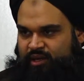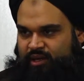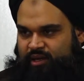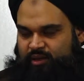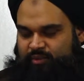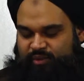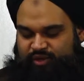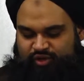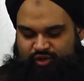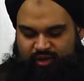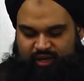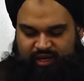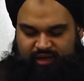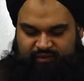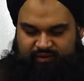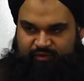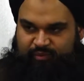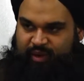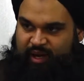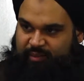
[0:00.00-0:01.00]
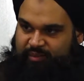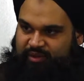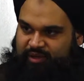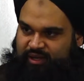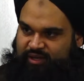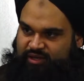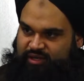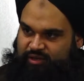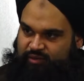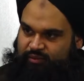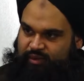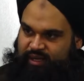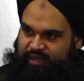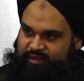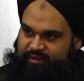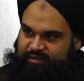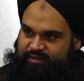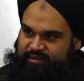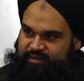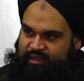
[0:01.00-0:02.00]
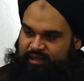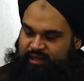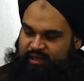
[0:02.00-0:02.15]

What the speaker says: a majority of its population was